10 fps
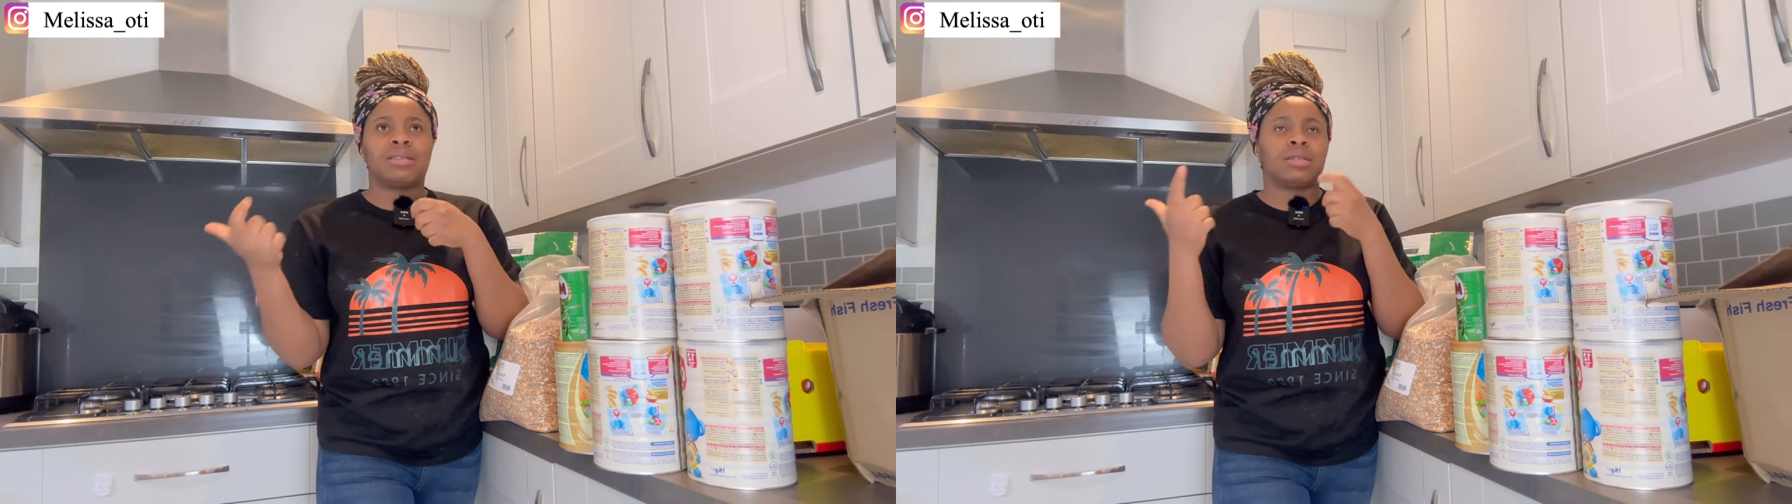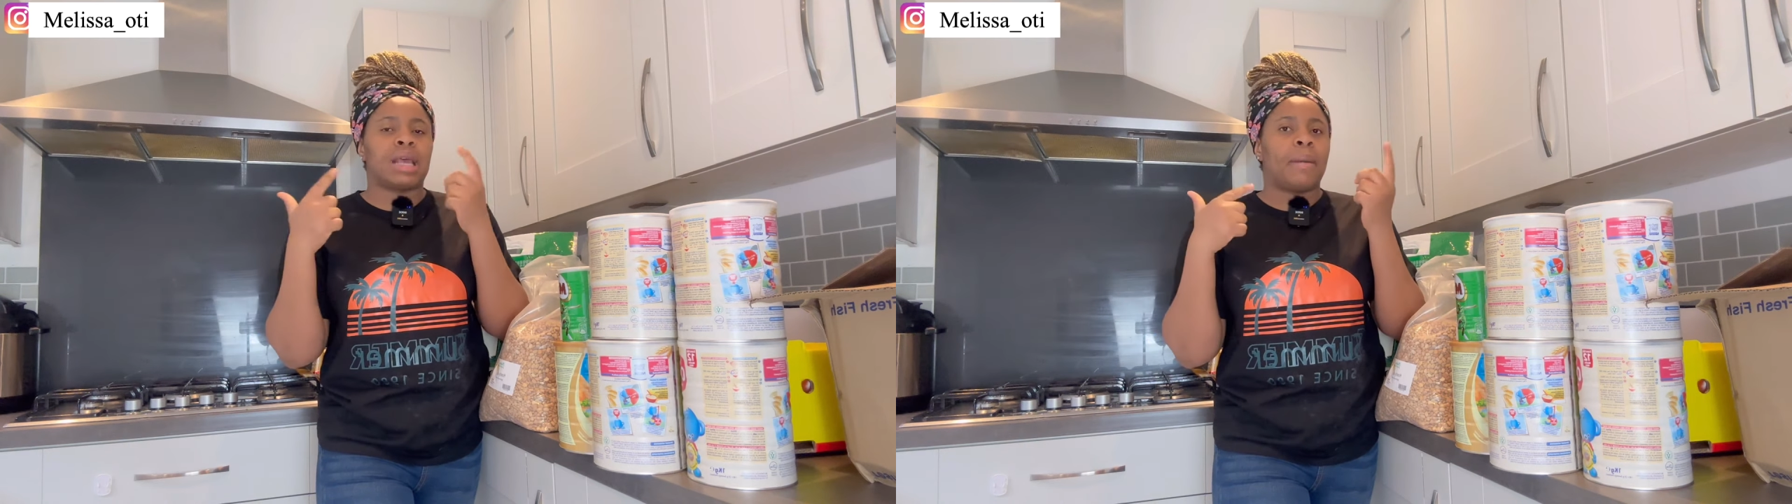
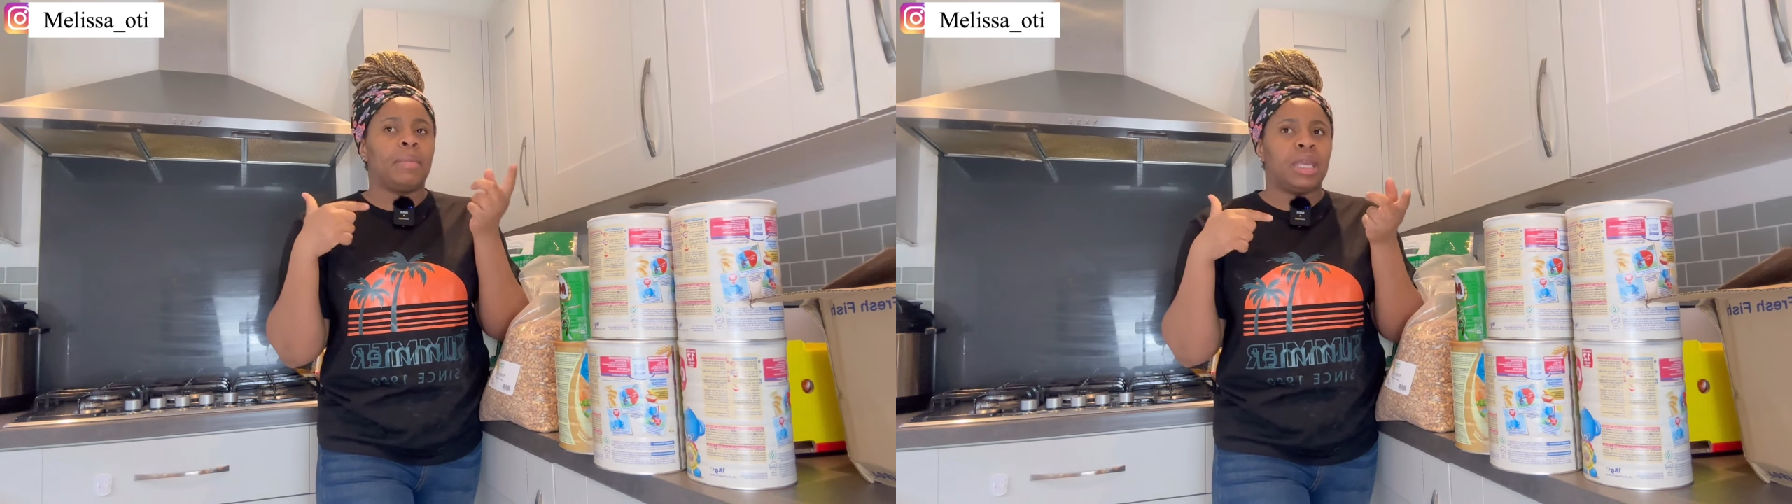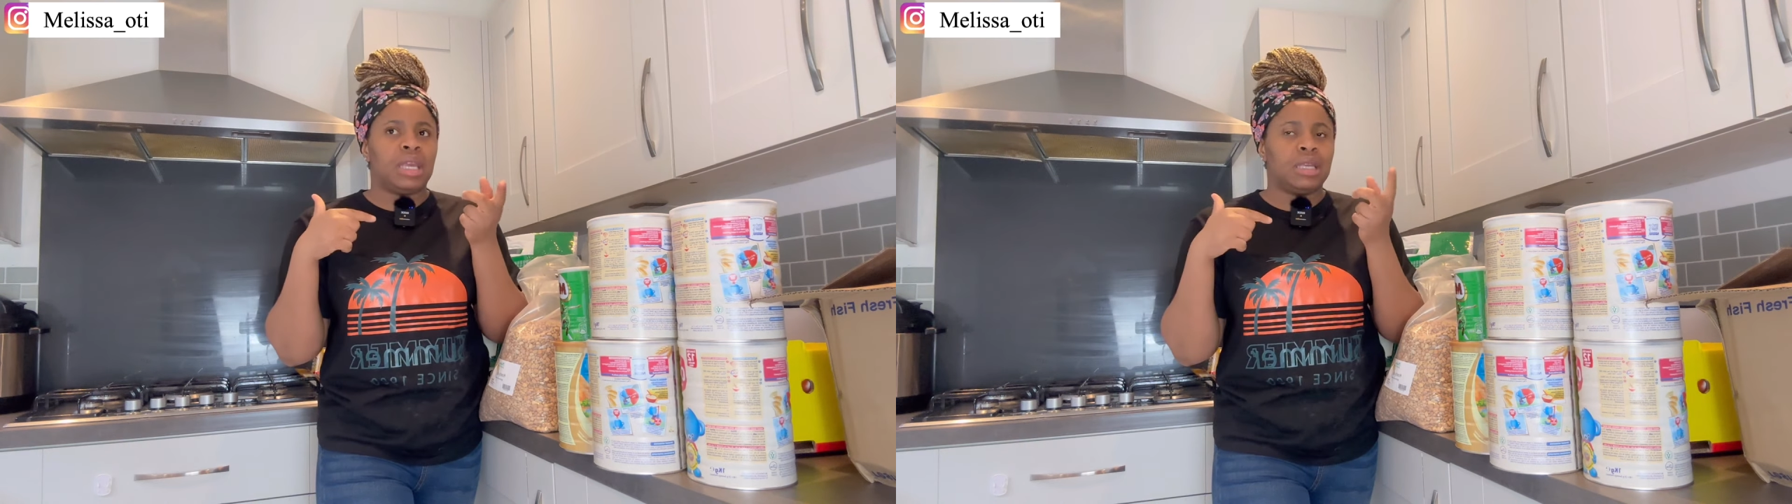
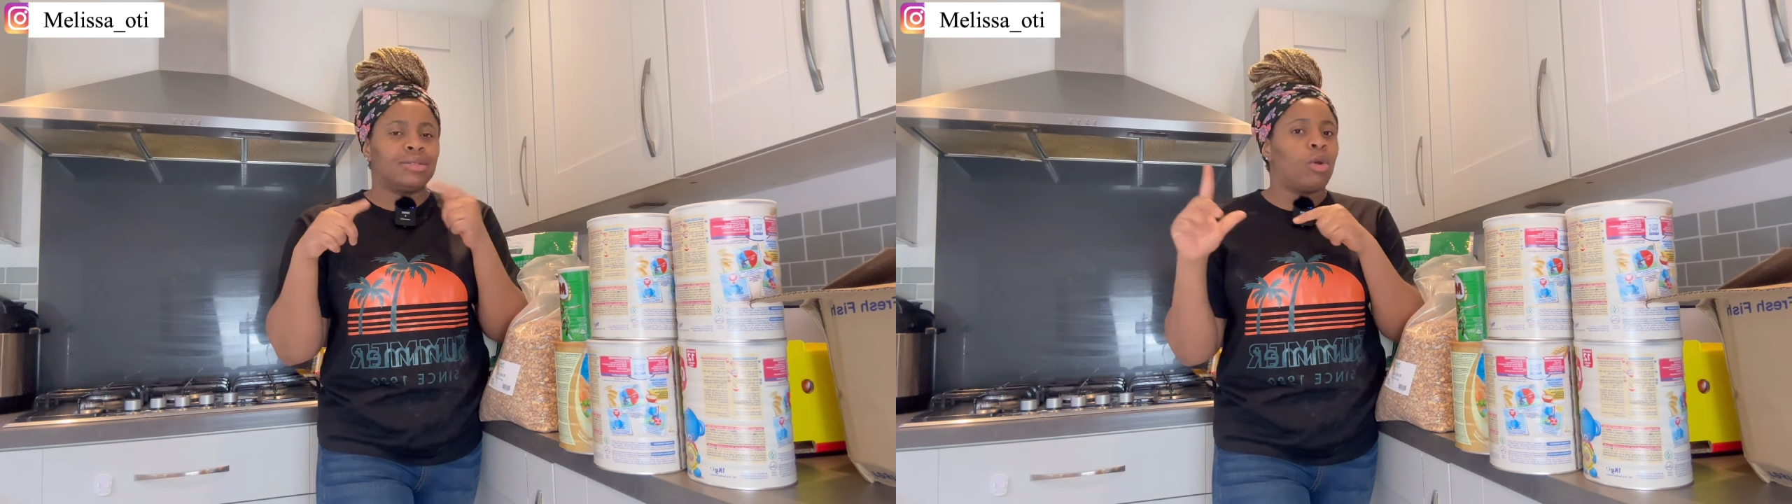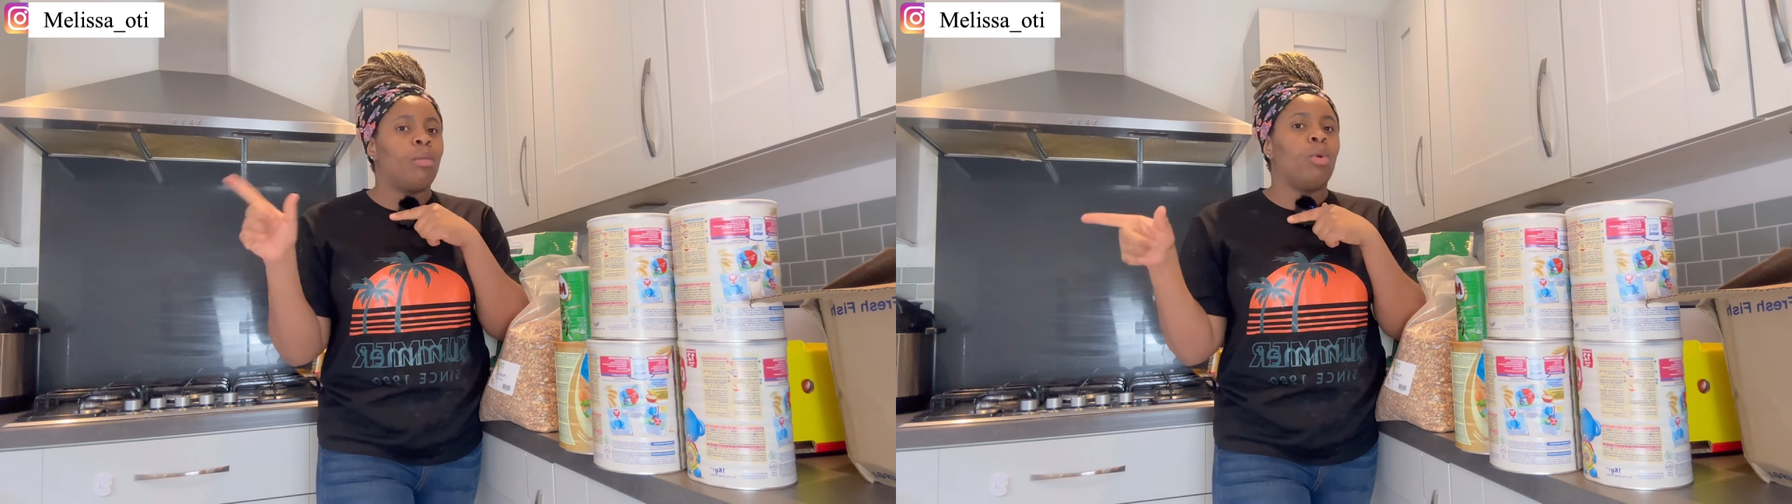Sammy's,
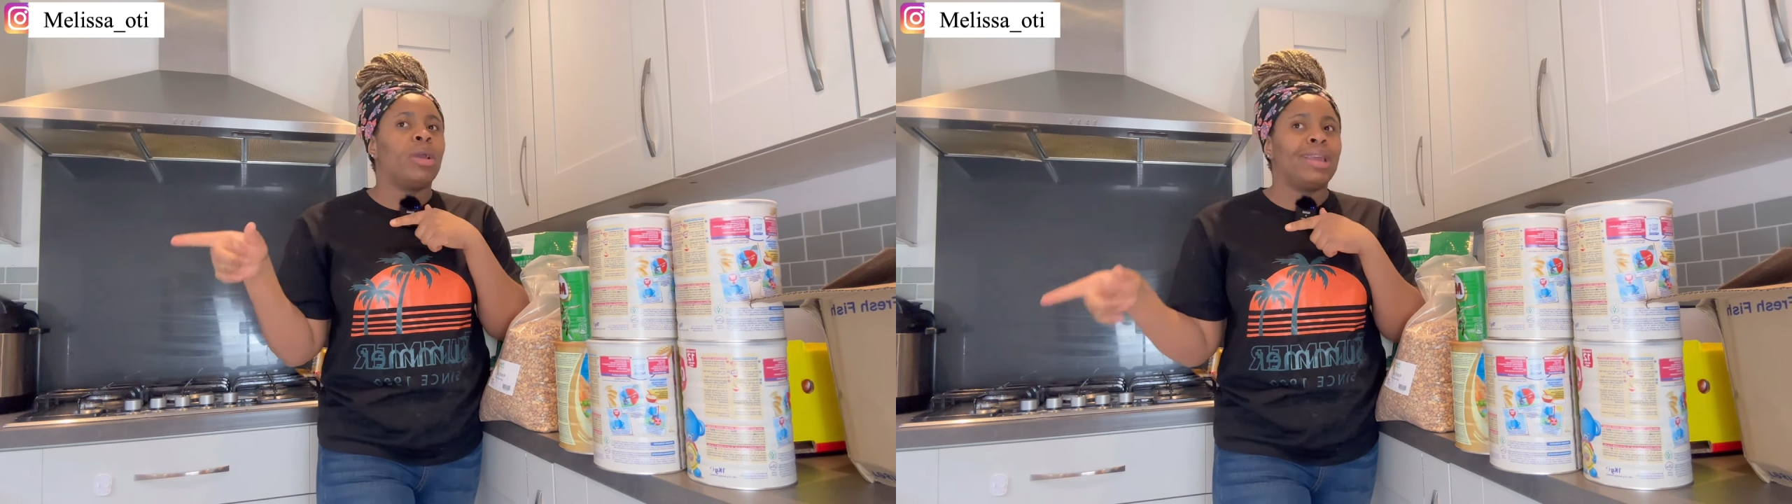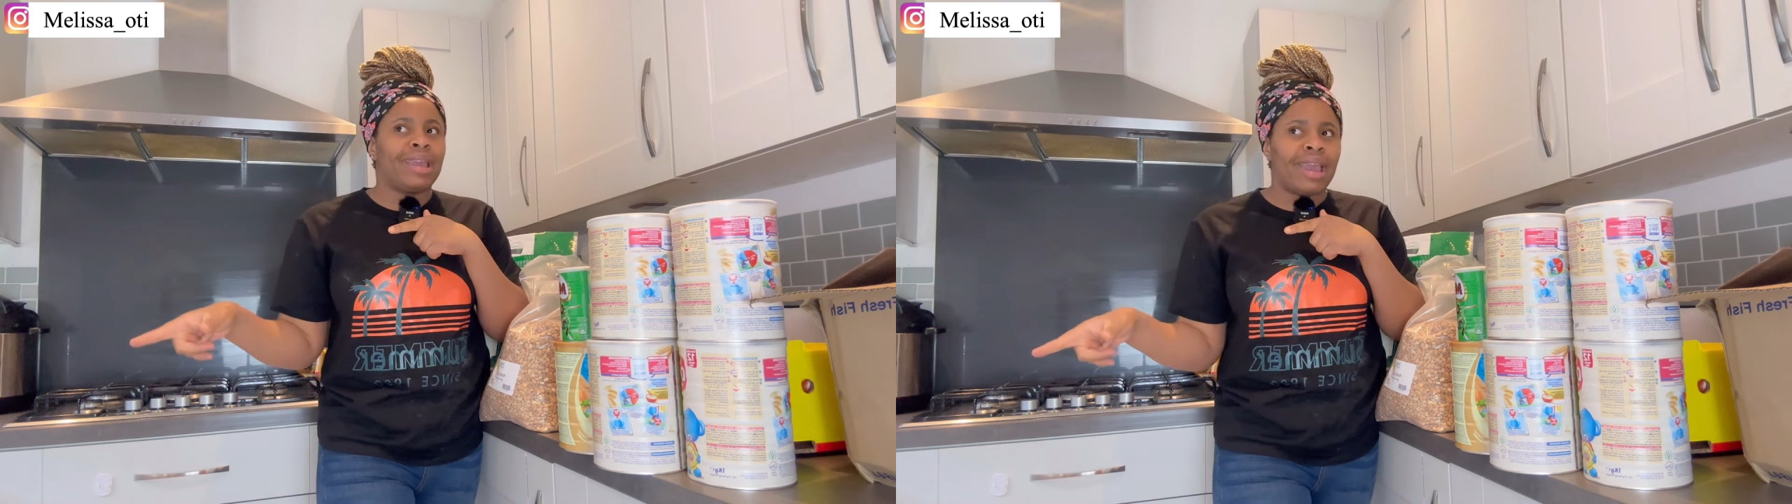
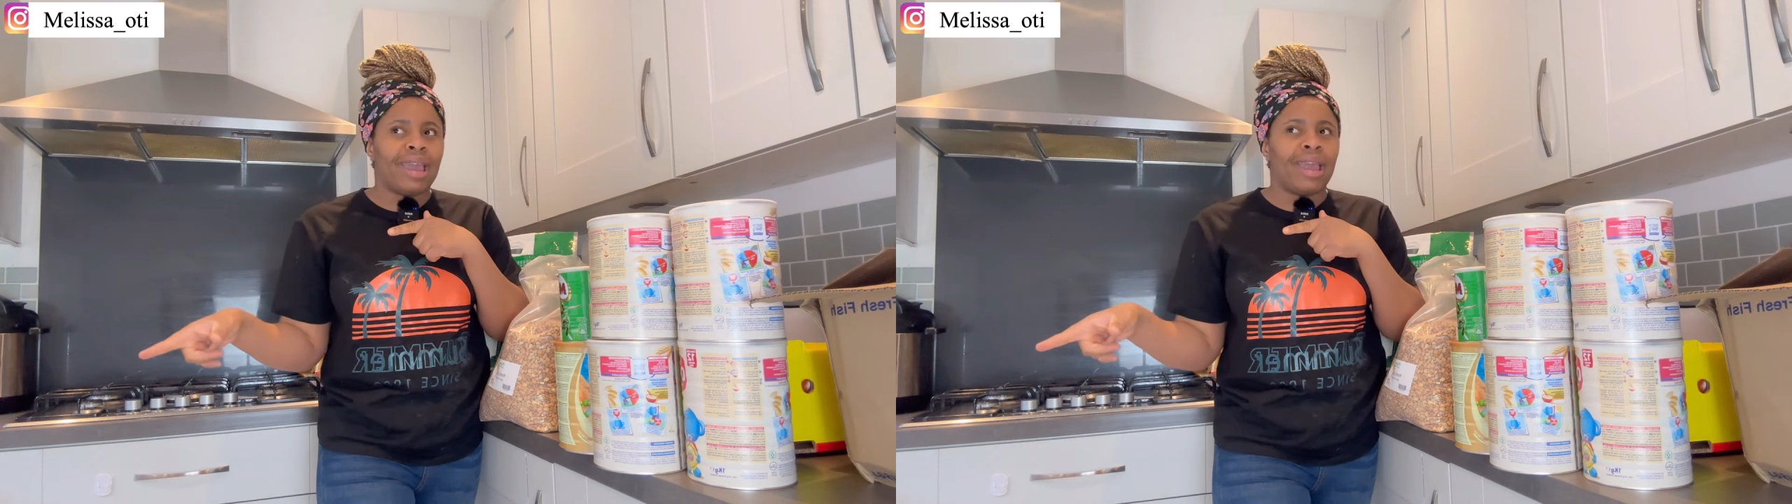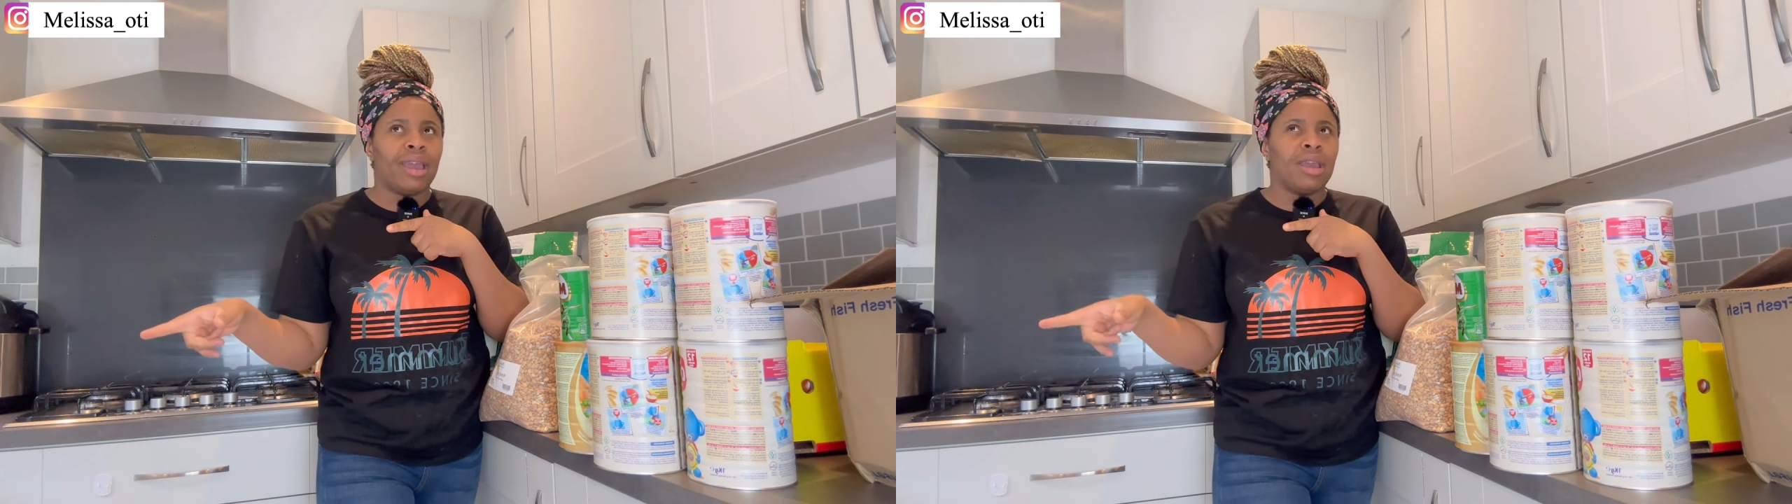
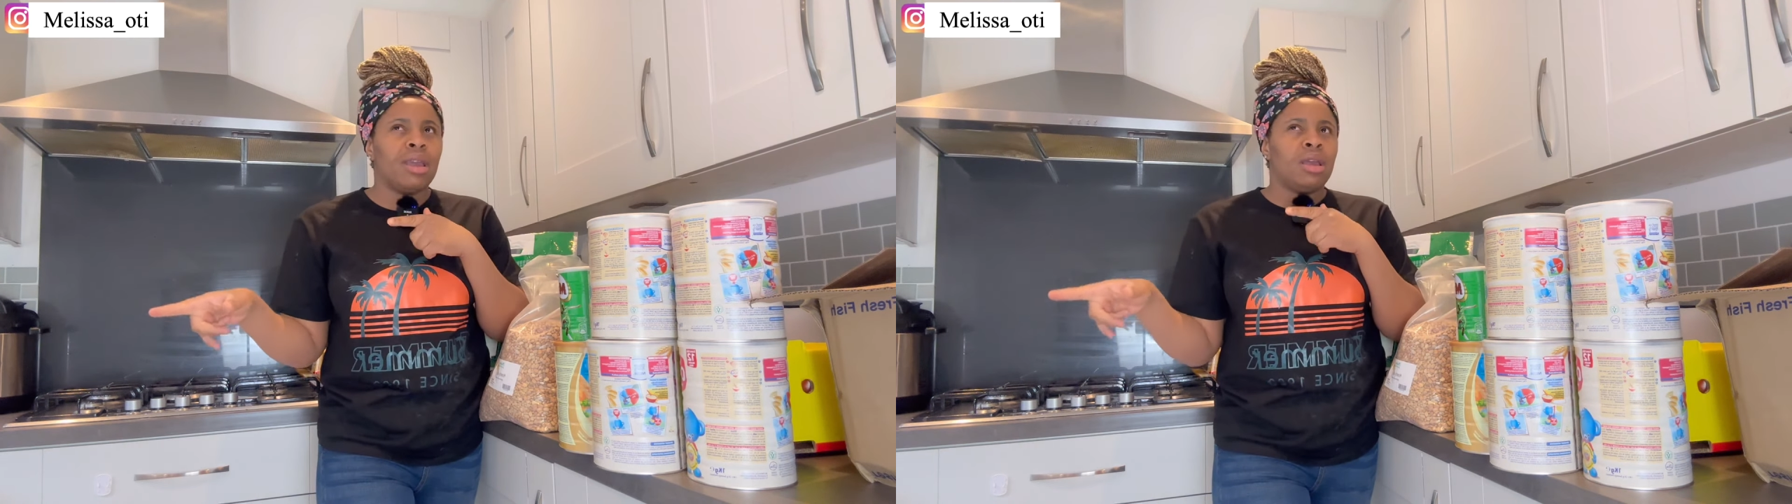Obonge.